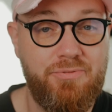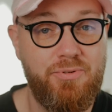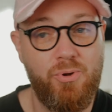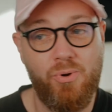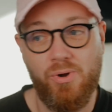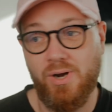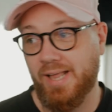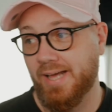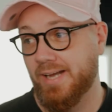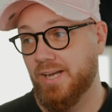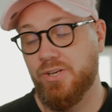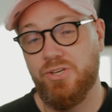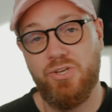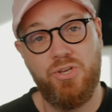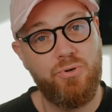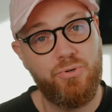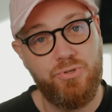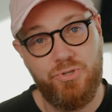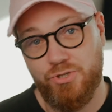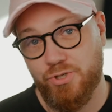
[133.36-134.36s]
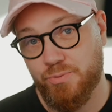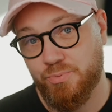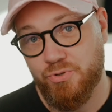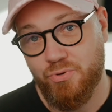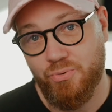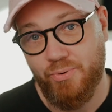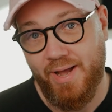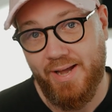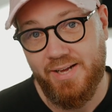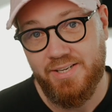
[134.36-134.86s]
you're like a YouTube
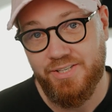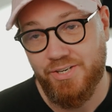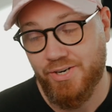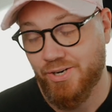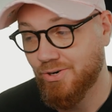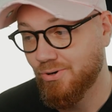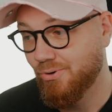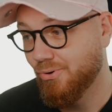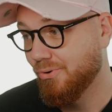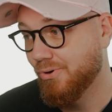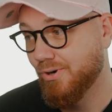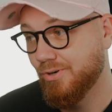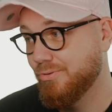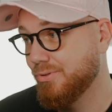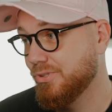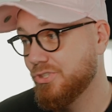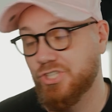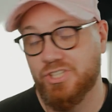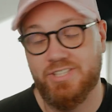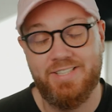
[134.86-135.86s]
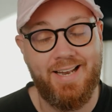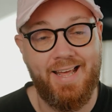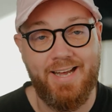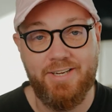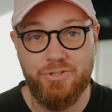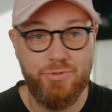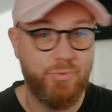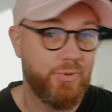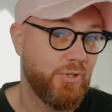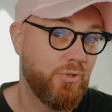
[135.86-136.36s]
creator or you just
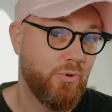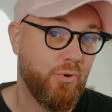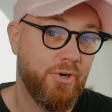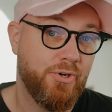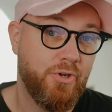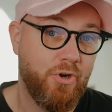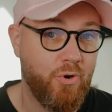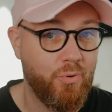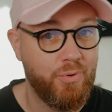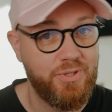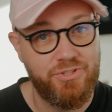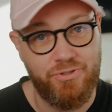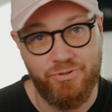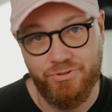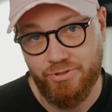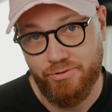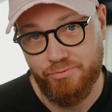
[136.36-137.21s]
like to record horizontal